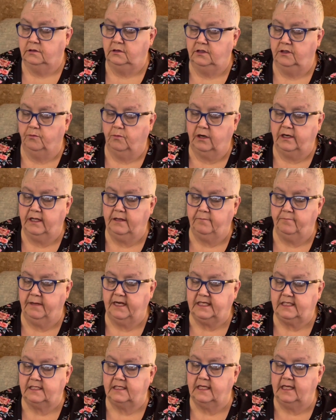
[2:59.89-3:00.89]
You want it
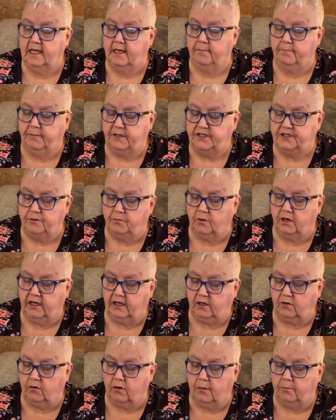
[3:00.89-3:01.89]
mixed in, but you want to
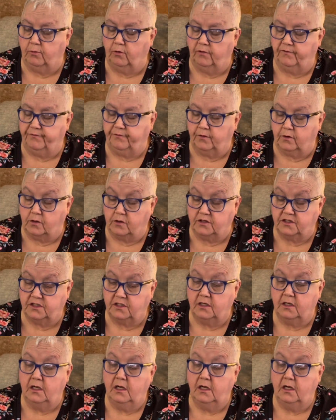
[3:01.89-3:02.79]
crumble it first,